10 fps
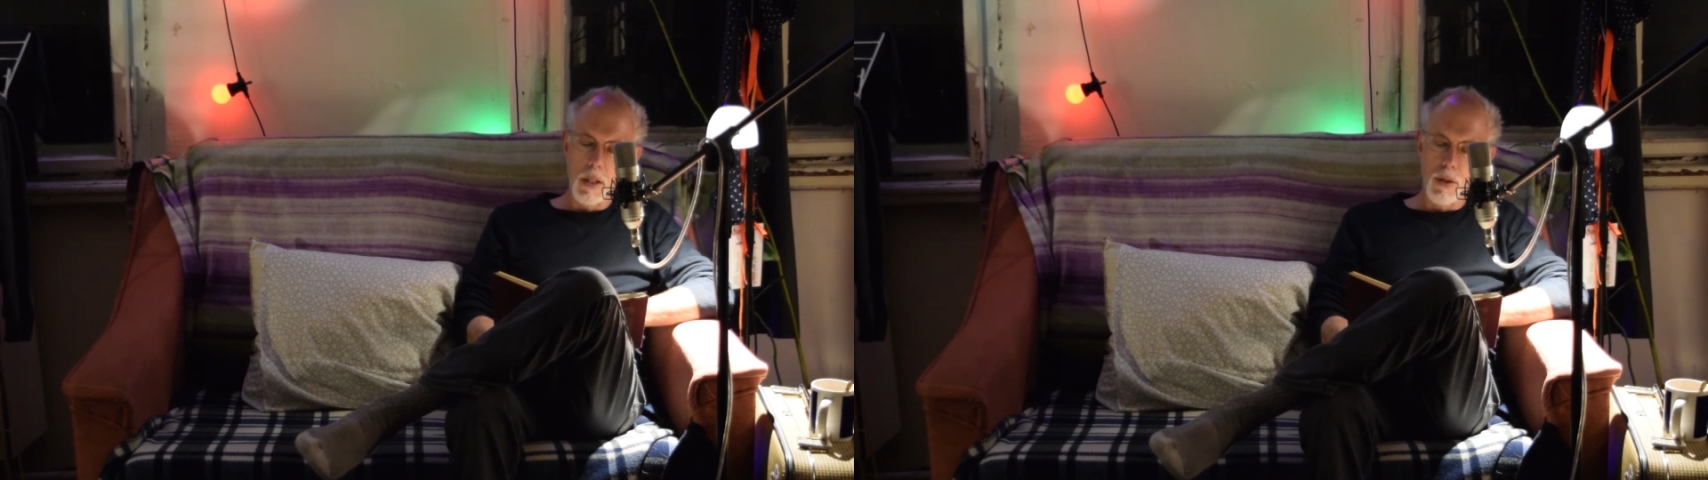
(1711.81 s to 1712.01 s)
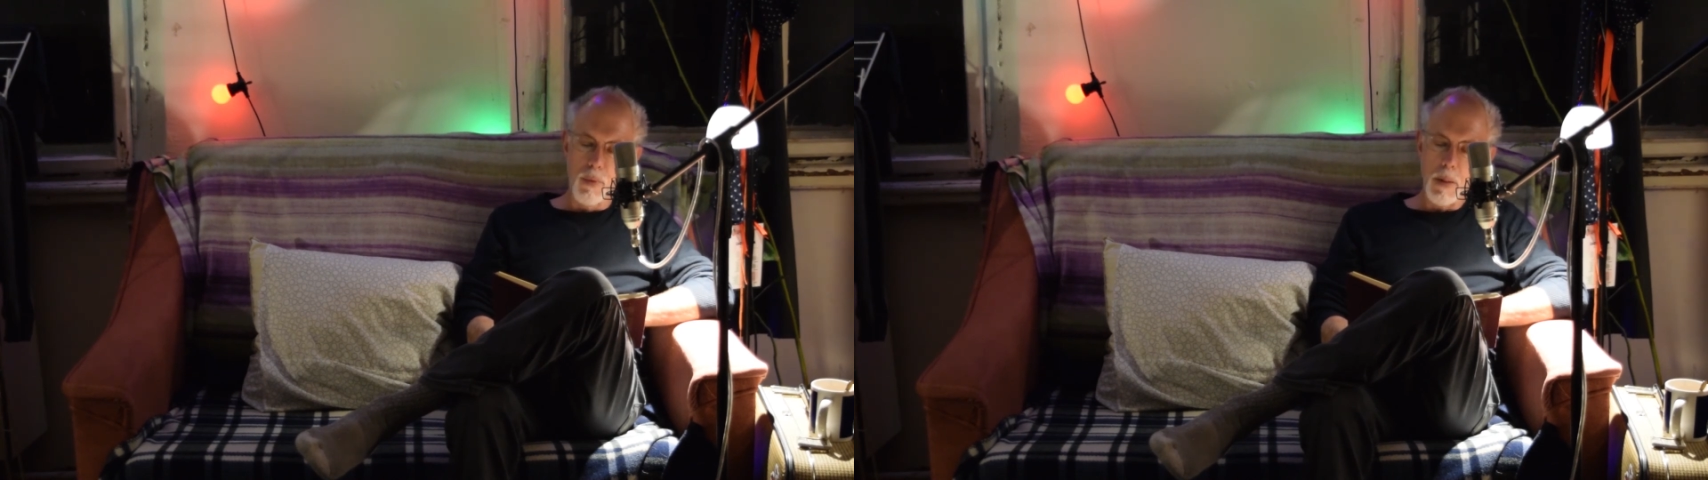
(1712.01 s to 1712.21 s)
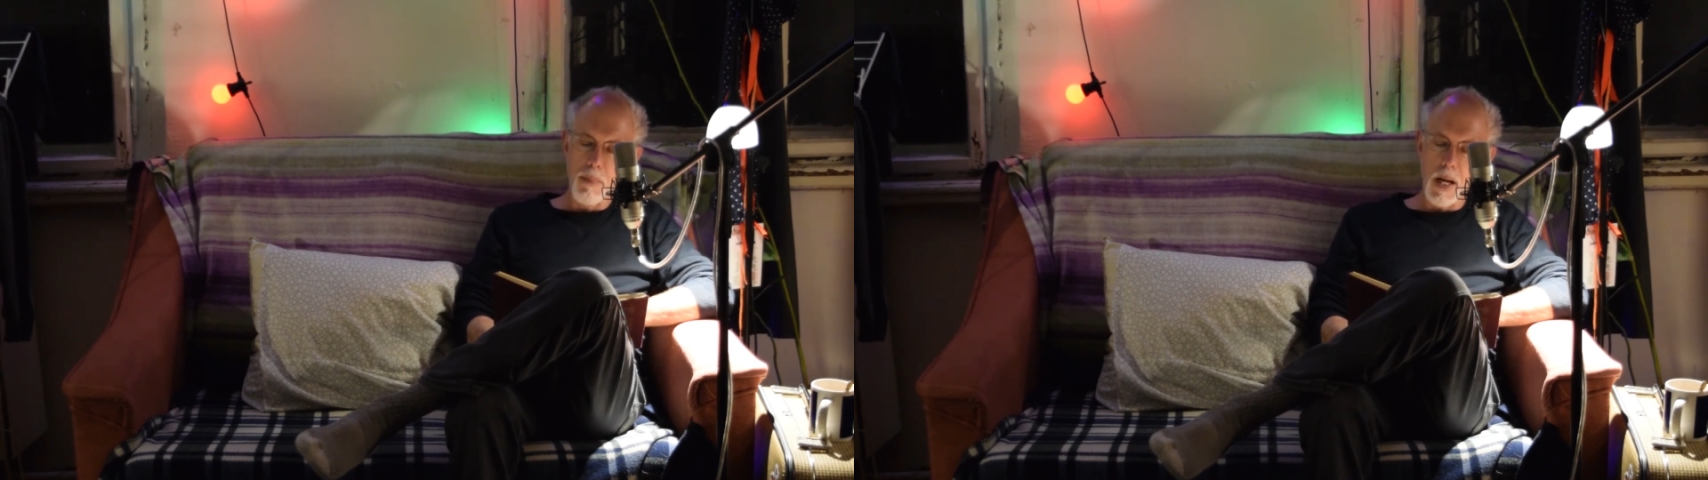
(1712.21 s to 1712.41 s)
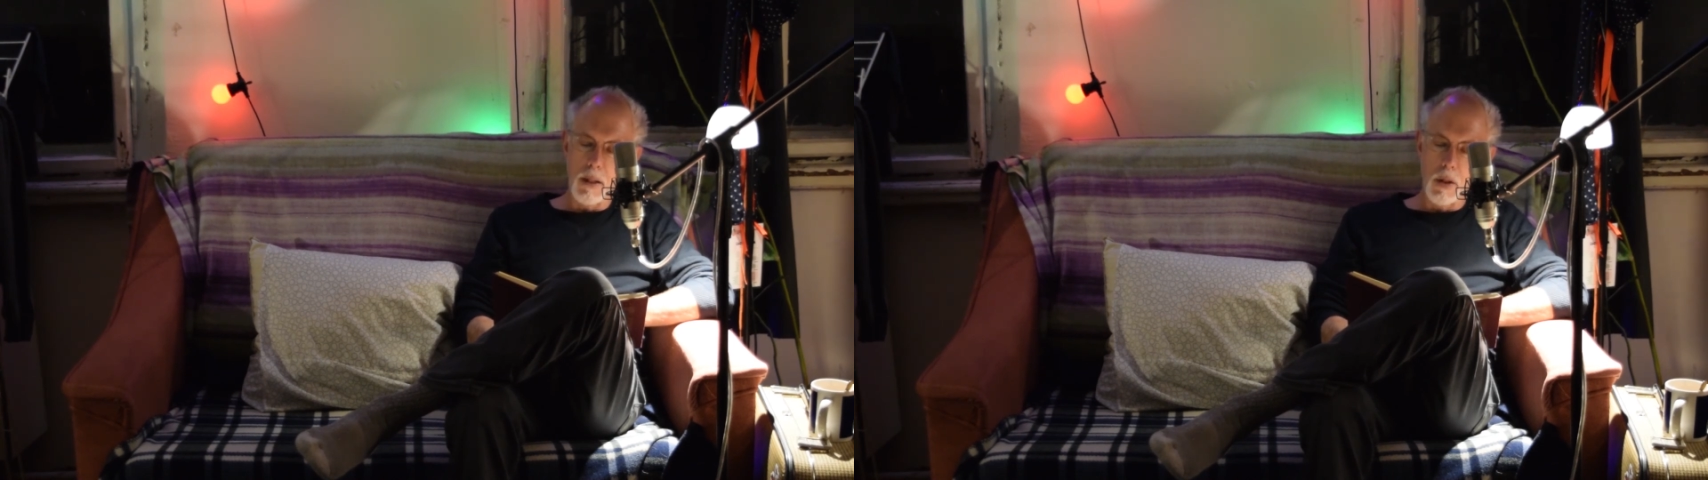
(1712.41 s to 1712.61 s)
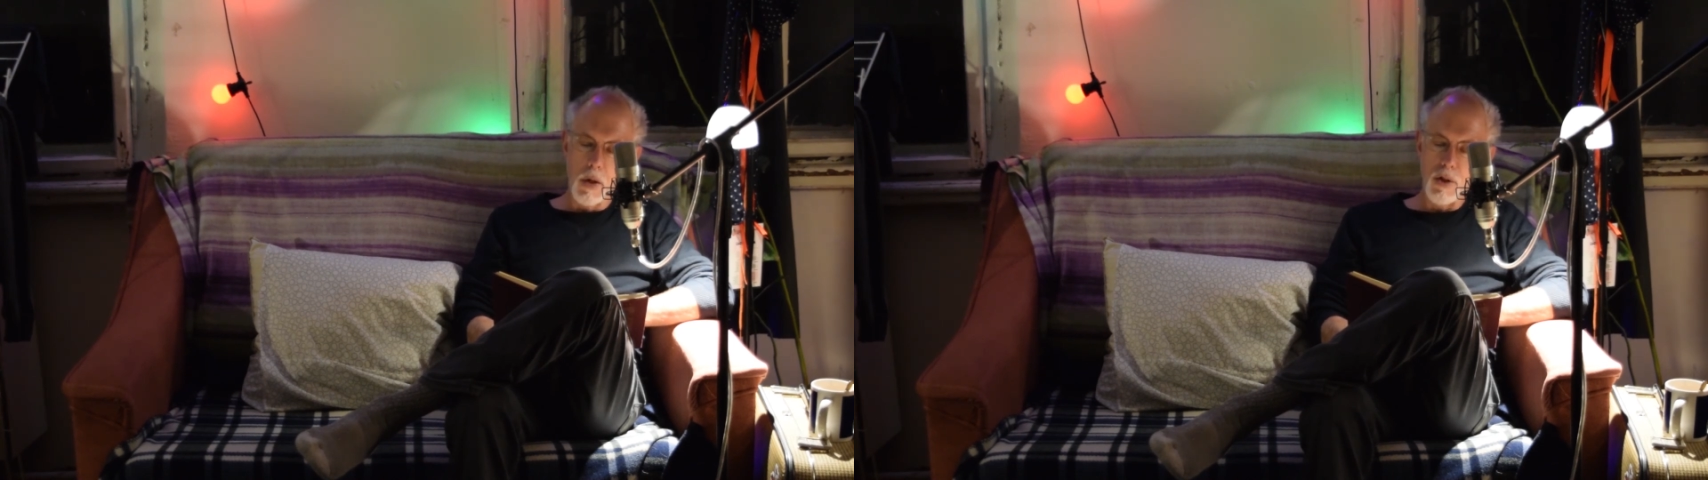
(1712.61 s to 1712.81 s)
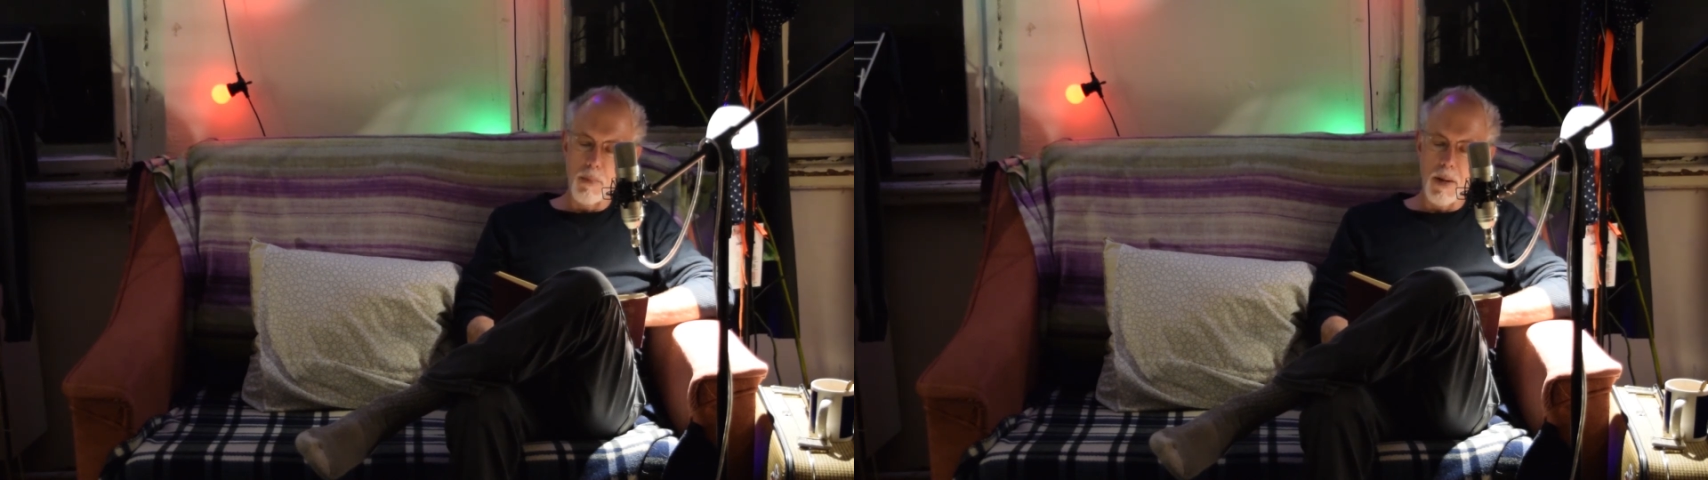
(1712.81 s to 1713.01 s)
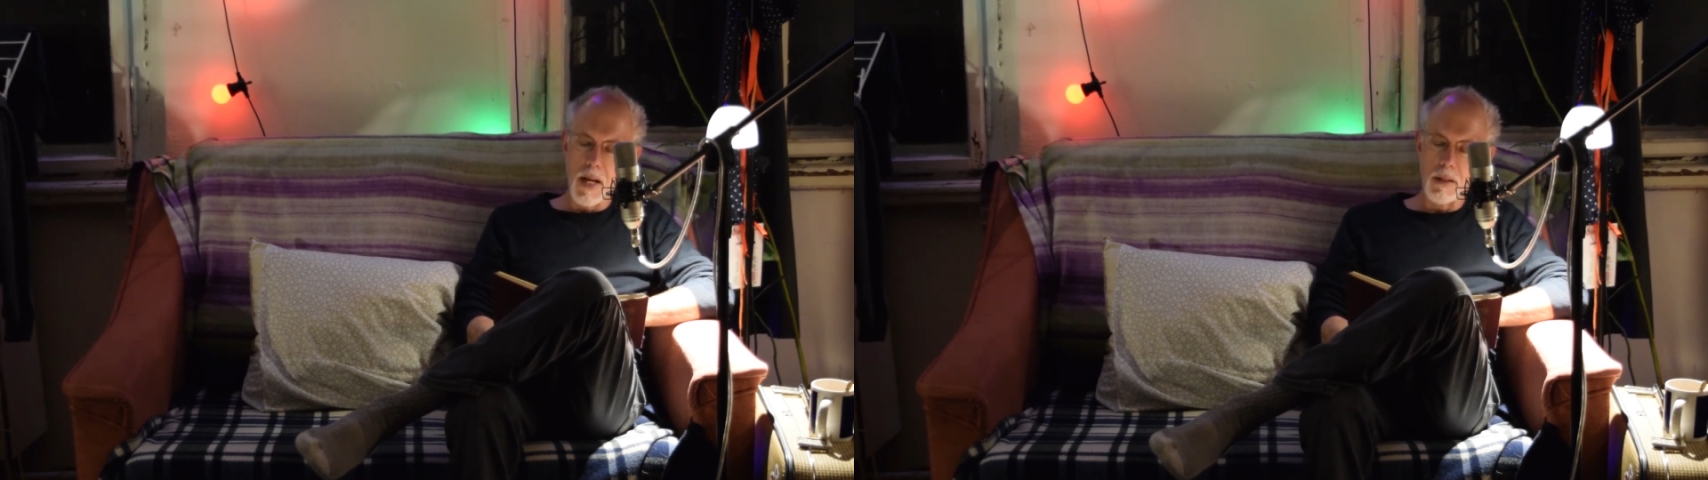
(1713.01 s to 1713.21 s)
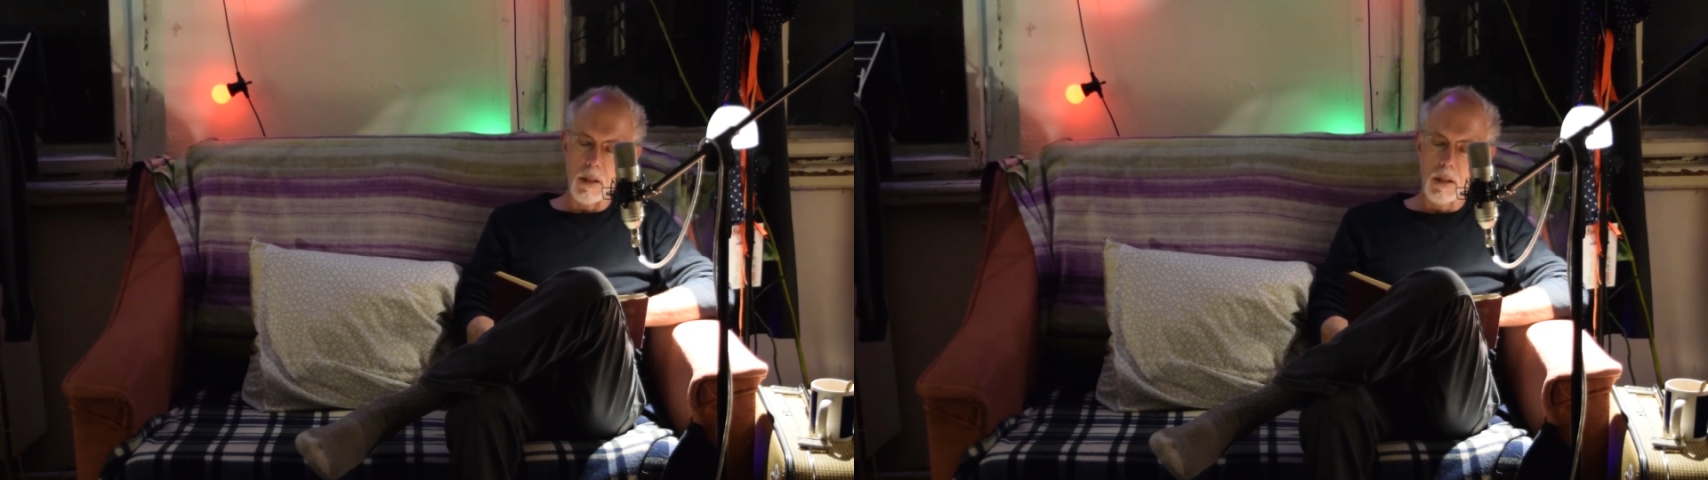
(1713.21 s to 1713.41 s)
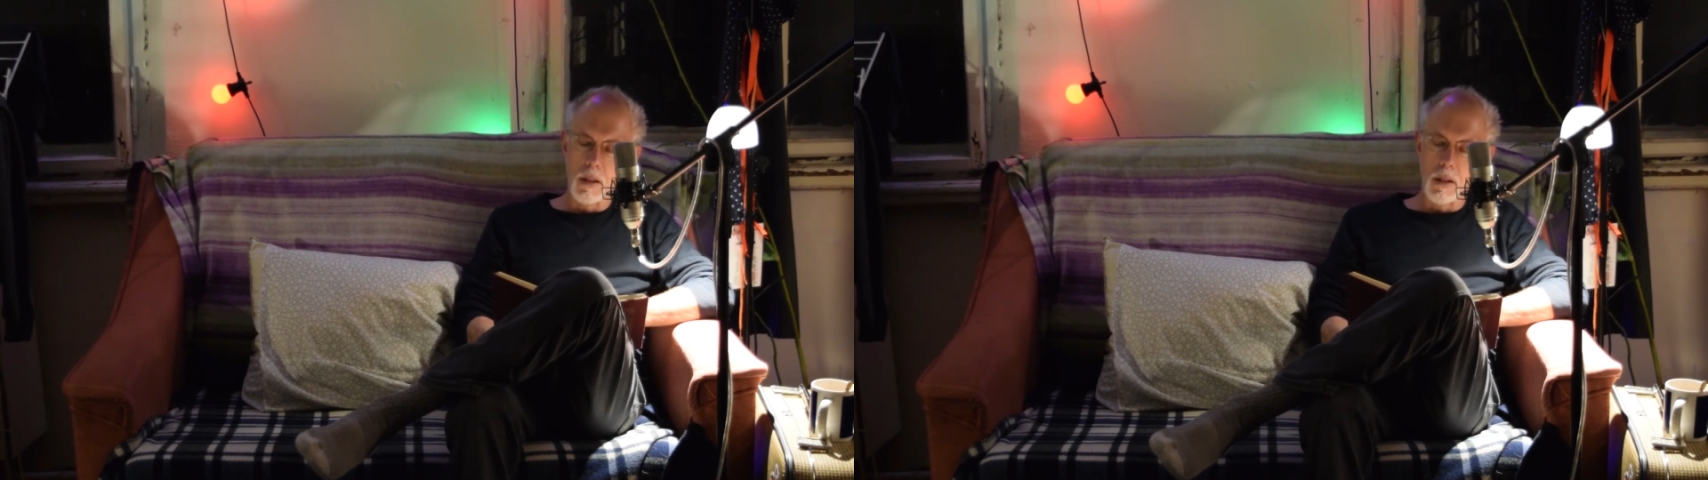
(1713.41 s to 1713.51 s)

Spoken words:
to repack the luncheon basket,